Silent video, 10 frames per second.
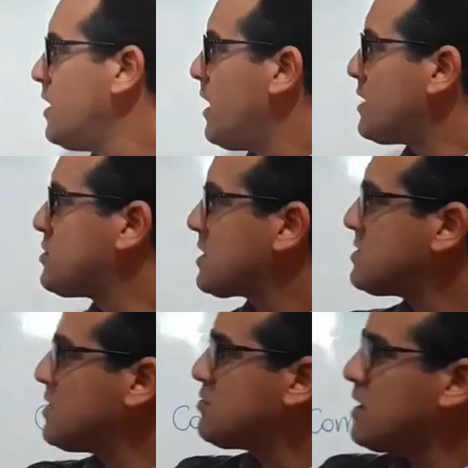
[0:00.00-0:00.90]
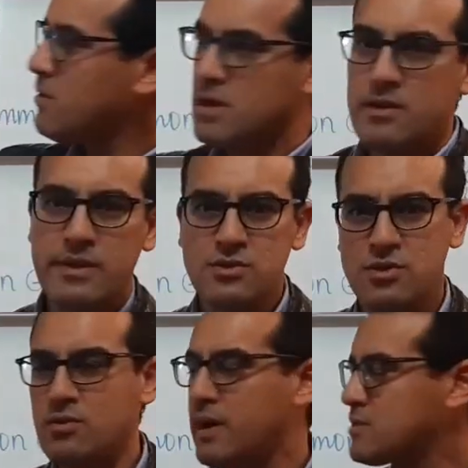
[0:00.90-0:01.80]
As you can see today, we're going
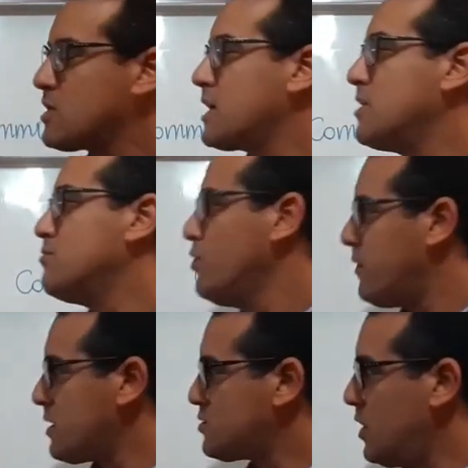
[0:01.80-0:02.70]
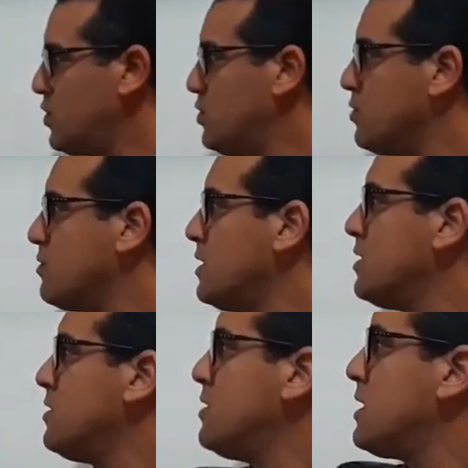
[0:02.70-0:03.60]
to actually move on to a new
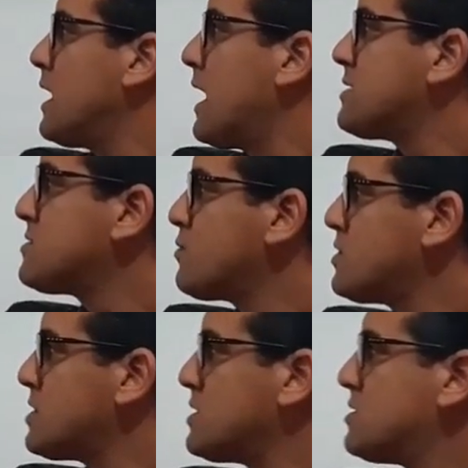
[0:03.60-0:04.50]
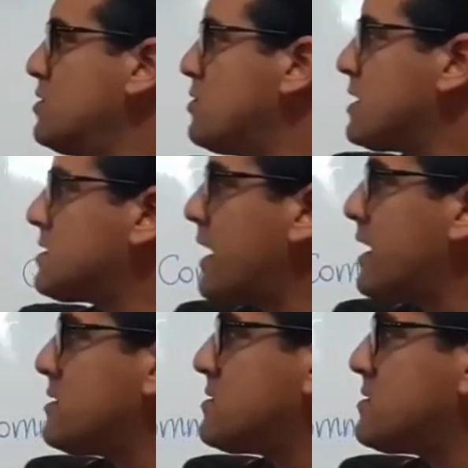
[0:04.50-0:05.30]
lesson, which is Unit 8,